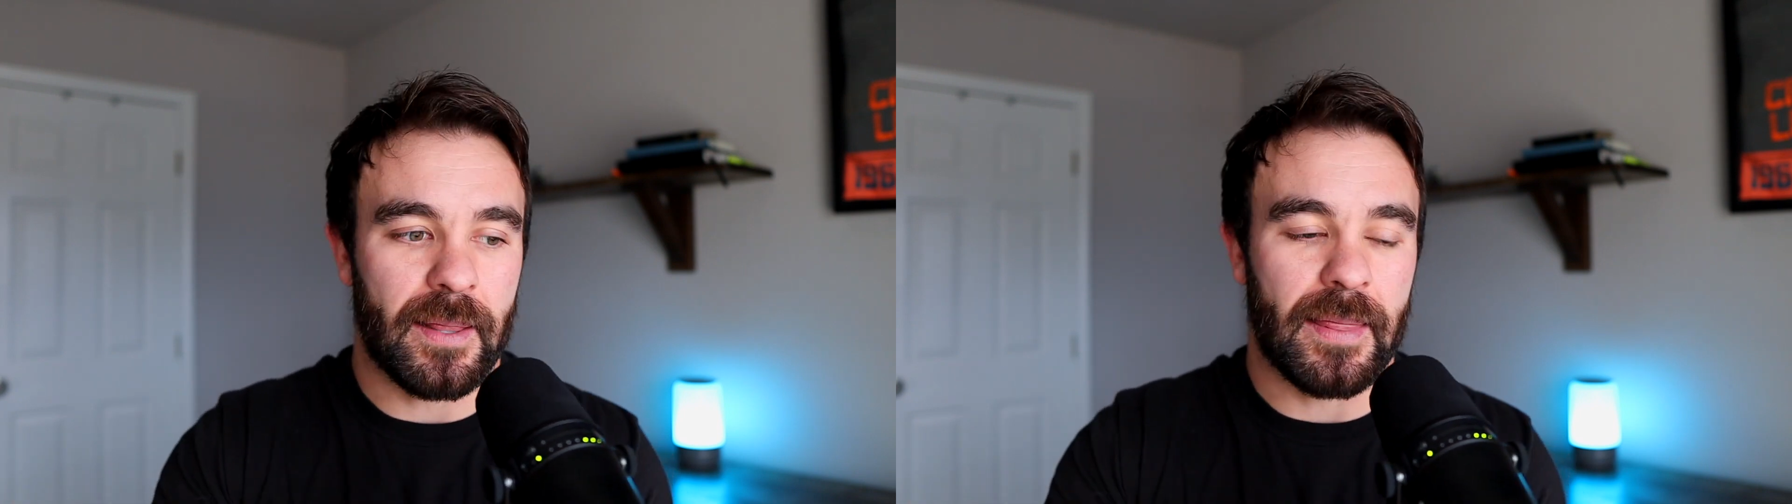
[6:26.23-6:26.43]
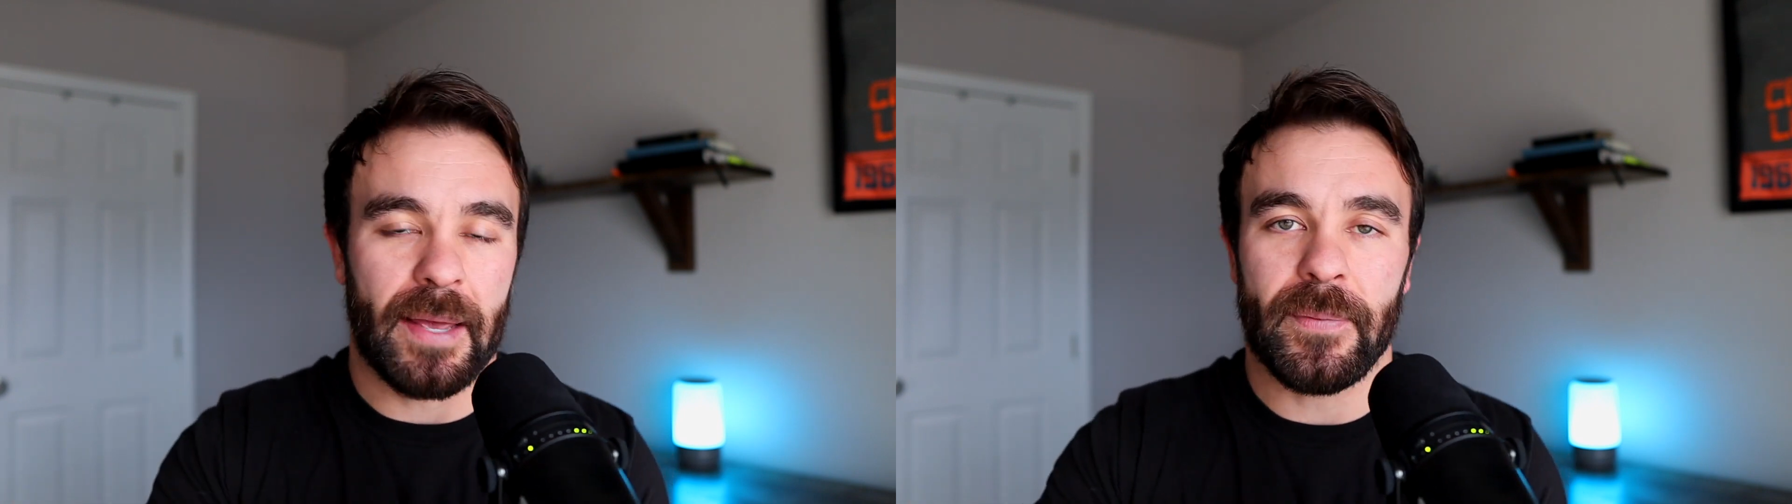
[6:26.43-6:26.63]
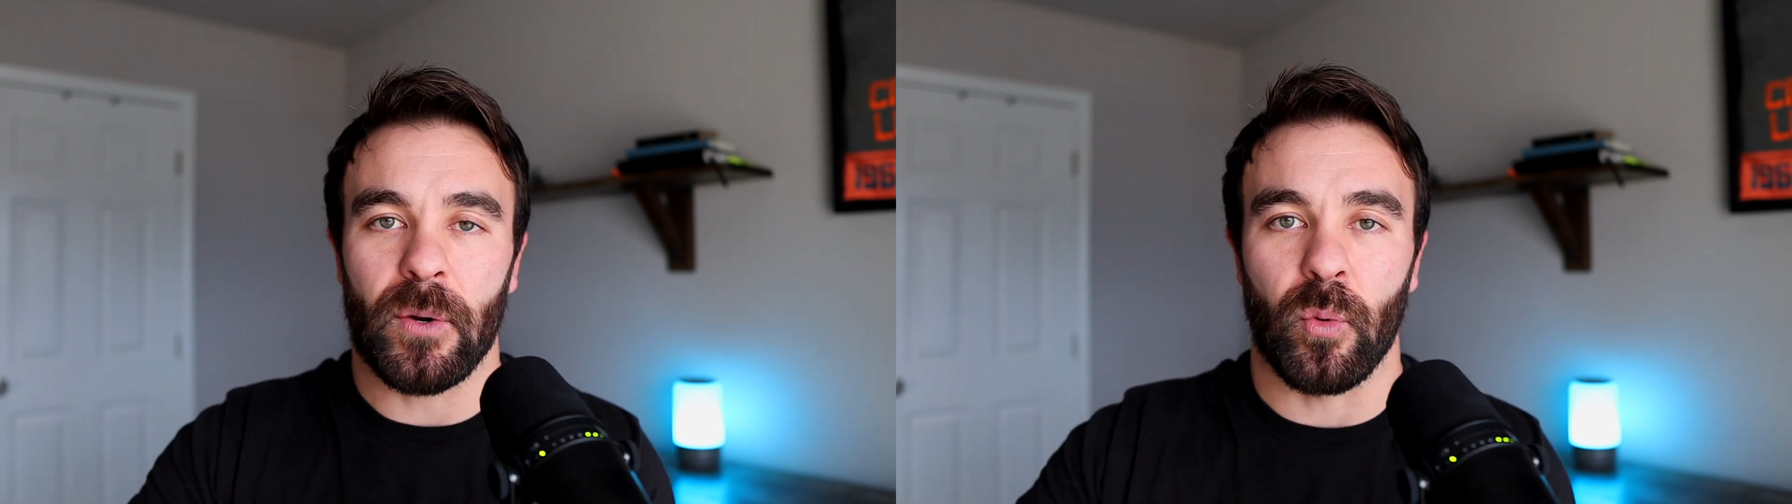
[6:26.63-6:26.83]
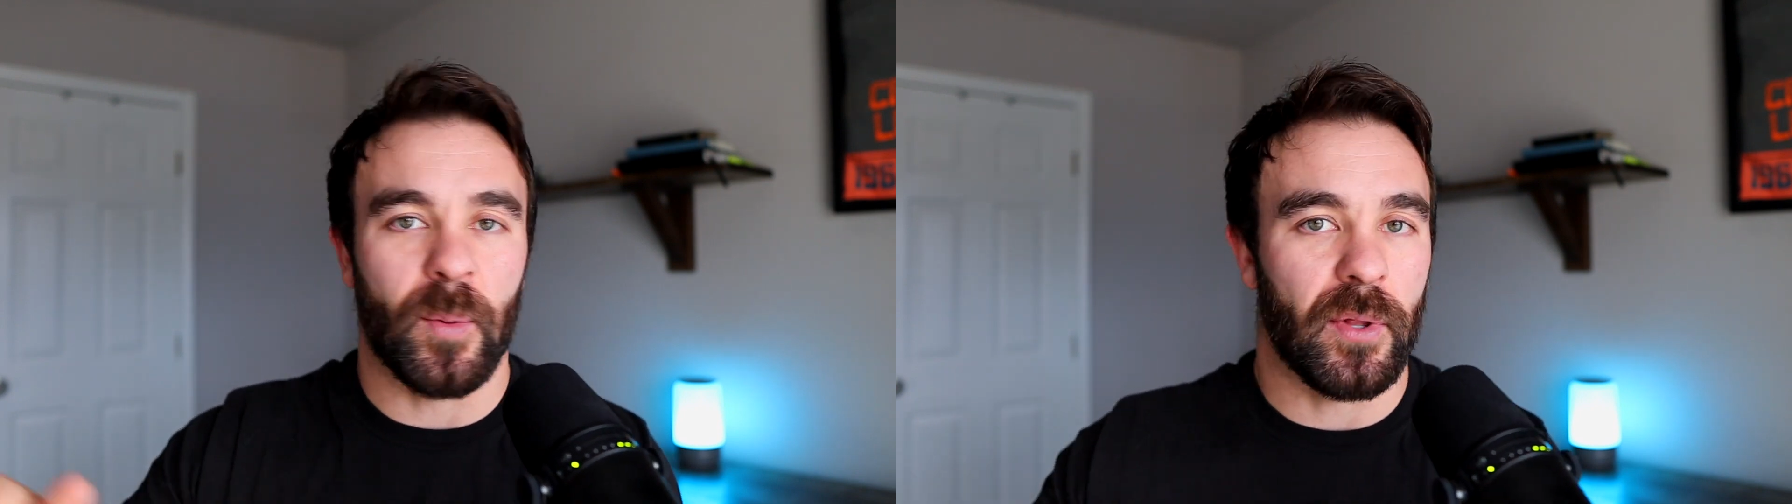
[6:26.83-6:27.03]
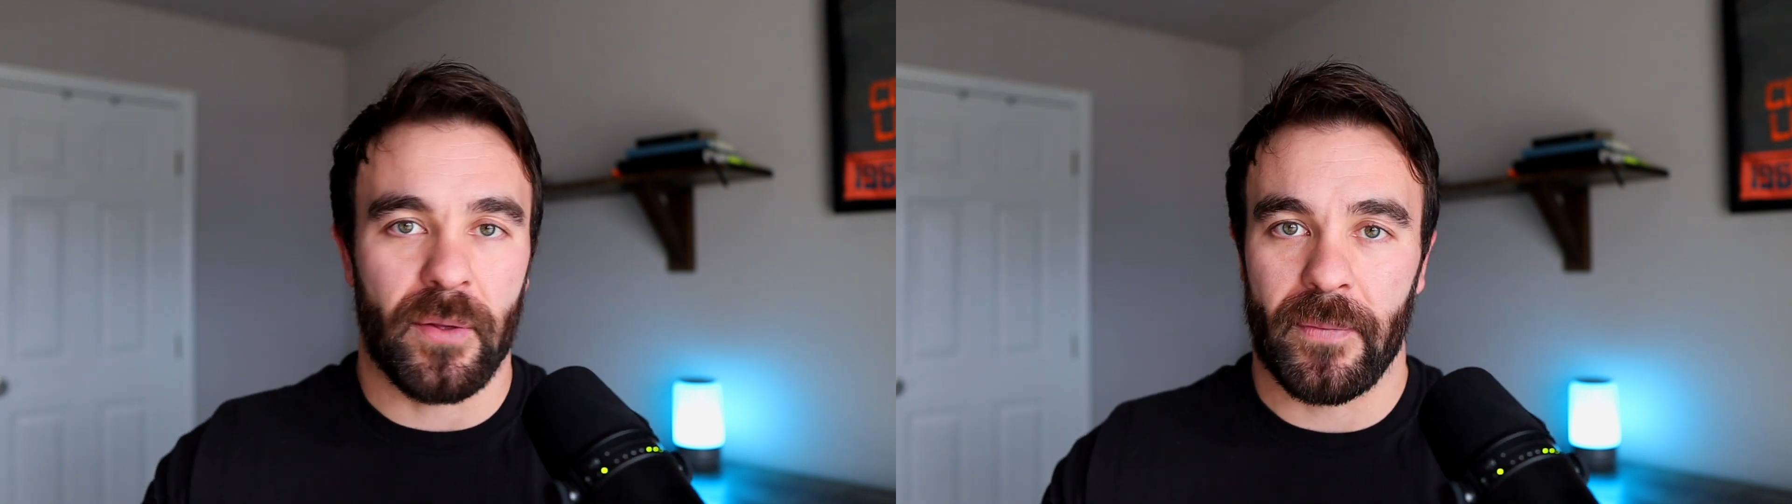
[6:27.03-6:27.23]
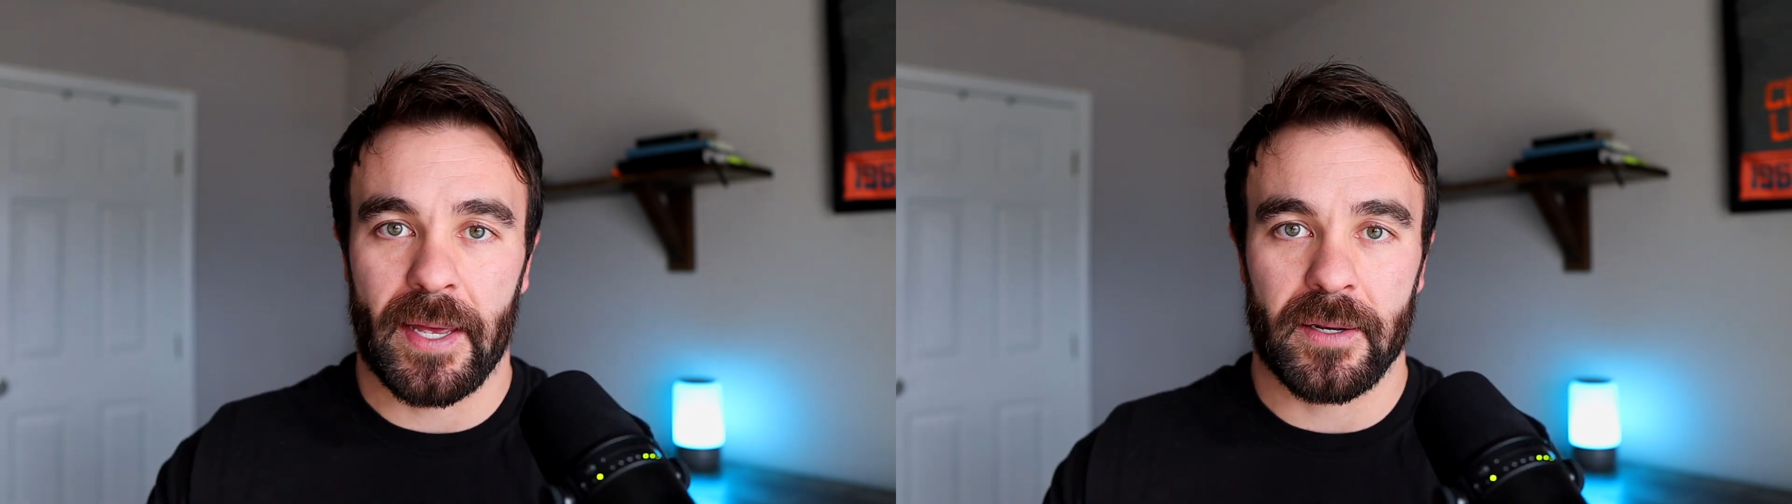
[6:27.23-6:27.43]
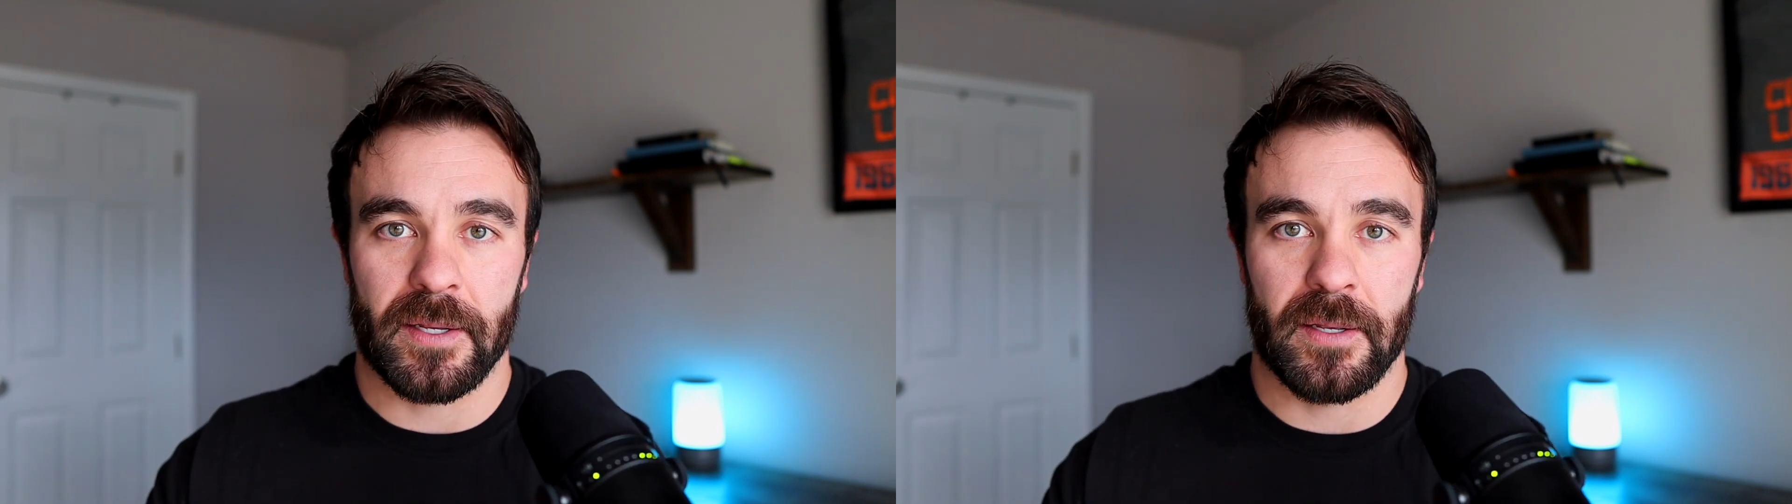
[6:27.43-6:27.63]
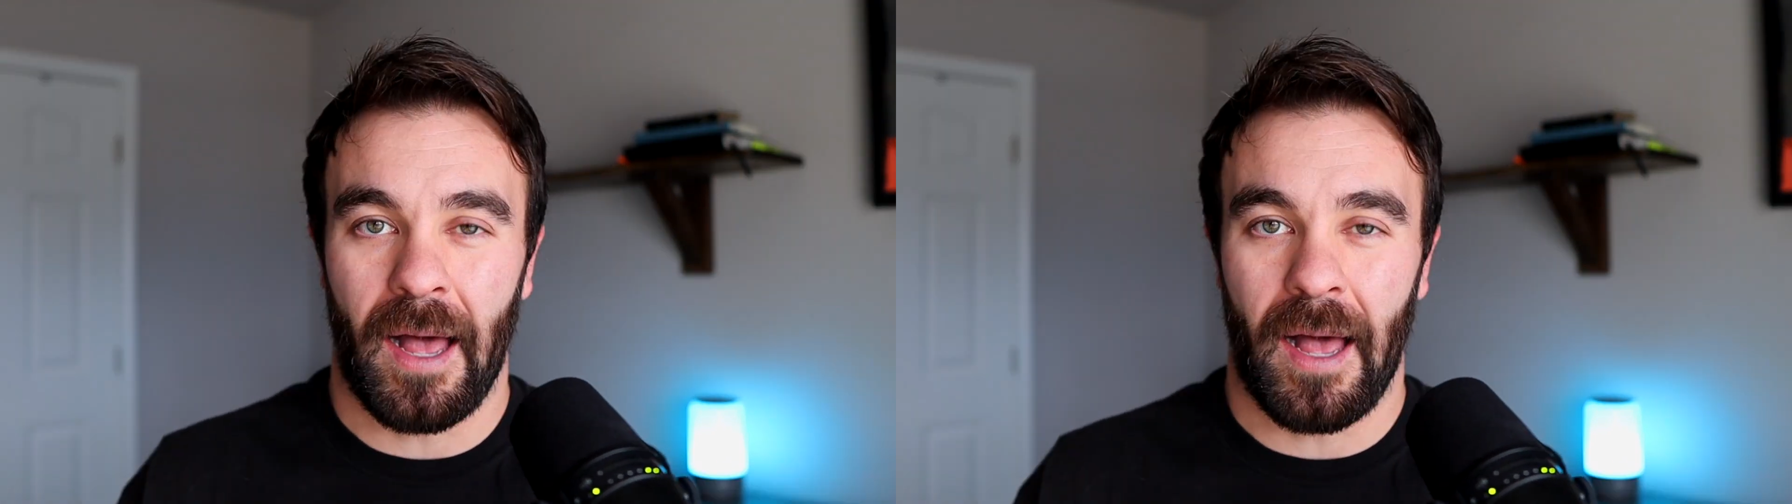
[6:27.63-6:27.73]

left a ripple effect.